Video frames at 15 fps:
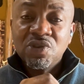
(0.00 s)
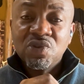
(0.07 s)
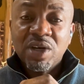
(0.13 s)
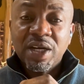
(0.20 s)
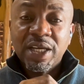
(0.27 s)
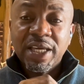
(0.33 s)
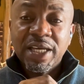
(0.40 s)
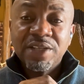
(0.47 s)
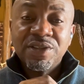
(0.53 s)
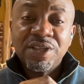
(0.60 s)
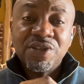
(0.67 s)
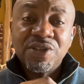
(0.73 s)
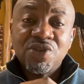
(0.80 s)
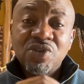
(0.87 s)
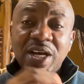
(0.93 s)
So I guess
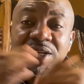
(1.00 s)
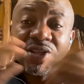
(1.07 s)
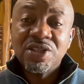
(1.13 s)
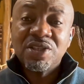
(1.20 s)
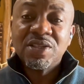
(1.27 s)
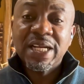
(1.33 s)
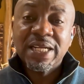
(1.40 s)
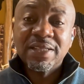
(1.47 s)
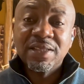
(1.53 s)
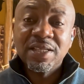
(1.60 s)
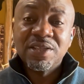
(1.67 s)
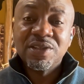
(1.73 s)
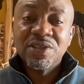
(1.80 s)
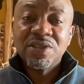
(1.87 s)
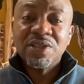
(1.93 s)
it's strategies like
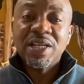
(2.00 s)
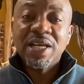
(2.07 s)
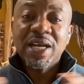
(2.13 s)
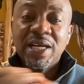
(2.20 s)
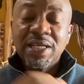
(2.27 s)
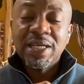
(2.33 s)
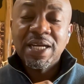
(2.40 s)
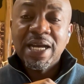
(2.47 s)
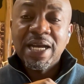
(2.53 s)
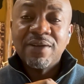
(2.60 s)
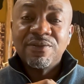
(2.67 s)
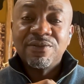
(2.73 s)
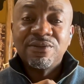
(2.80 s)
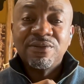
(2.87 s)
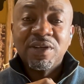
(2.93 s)
this that
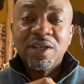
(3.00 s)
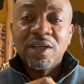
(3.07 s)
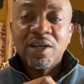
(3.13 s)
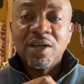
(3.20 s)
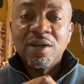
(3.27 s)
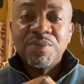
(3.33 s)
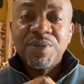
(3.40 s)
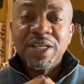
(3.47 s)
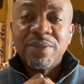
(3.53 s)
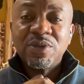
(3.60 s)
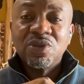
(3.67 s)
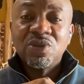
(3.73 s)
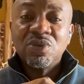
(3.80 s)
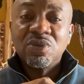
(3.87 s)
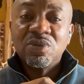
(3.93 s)
have been
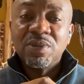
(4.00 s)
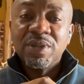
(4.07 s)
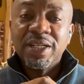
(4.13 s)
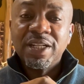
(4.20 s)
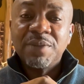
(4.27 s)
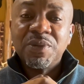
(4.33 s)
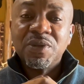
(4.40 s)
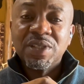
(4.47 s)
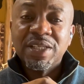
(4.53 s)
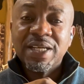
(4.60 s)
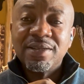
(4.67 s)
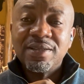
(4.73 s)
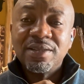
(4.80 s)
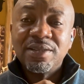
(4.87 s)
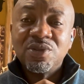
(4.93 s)
able to help us
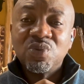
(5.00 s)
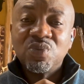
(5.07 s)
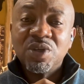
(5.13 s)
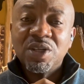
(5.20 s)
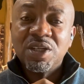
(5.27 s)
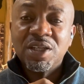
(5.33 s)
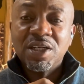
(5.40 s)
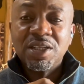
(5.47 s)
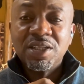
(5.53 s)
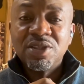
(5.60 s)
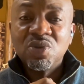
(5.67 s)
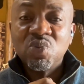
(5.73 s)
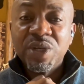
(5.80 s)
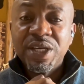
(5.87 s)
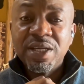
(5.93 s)
get these
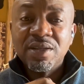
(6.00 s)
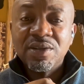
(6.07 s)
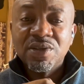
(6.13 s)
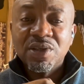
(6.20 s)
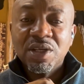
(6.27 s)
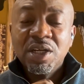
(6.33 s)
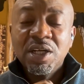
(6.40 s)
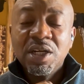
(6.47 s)
little wins.